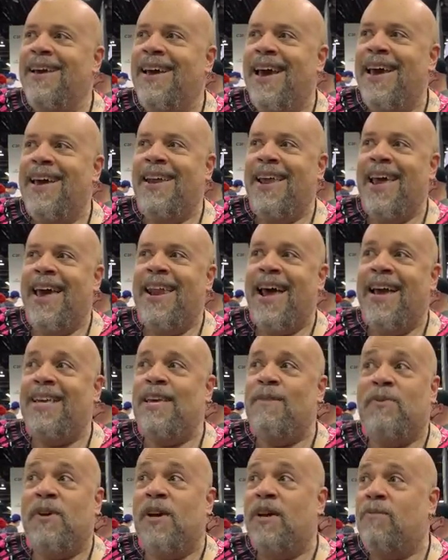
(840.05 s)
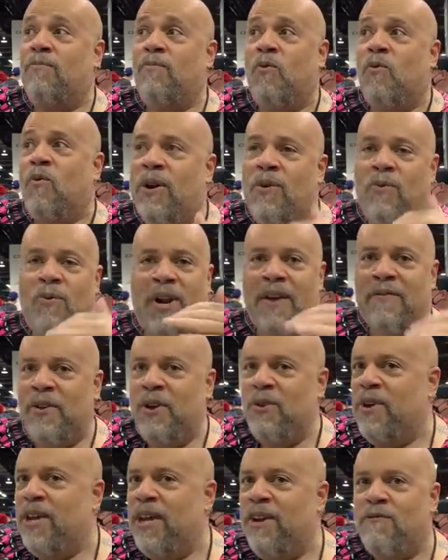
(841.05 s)
And I keep telling him, whatever
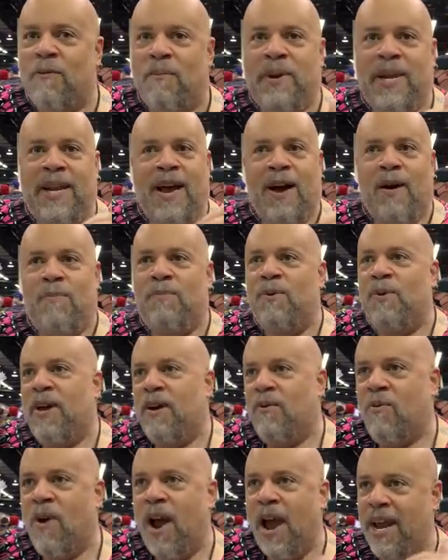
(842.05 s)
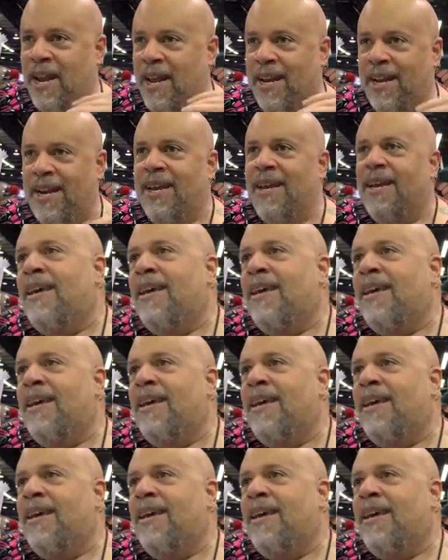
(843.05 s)
you need from me to help you get writing,